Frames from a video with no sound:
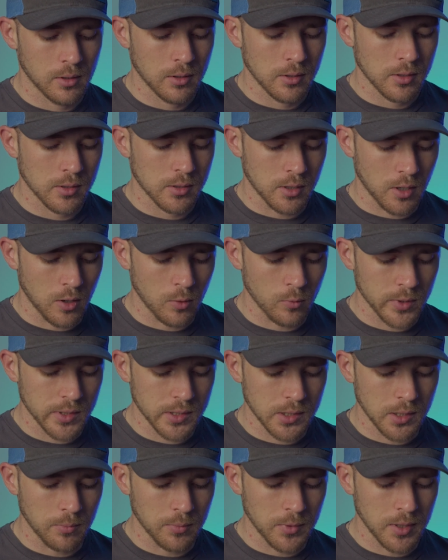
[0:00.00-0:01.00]
Start with
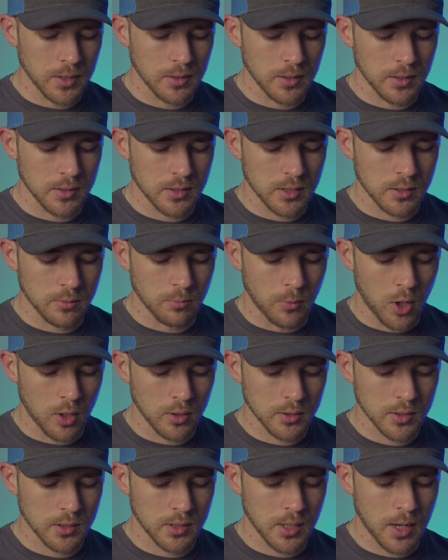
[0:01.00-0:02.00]
something that's a small
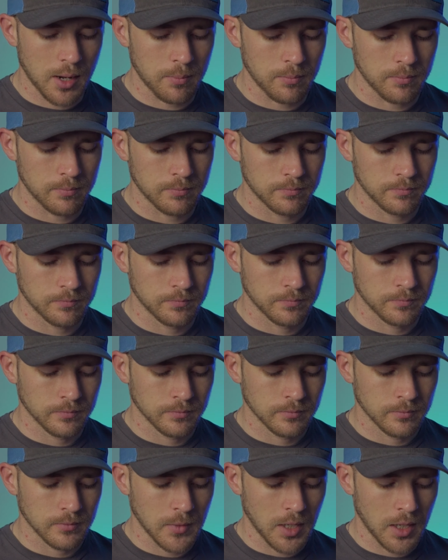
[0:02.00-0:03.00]
step
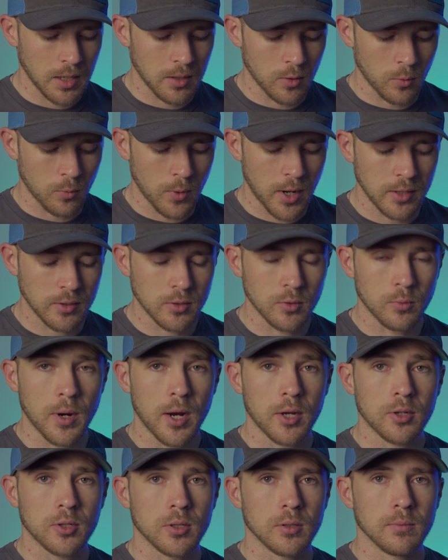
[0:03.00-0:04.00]
in the right
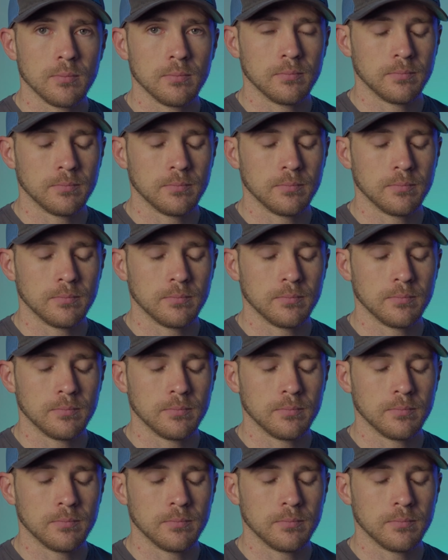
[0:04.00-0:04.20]
direction.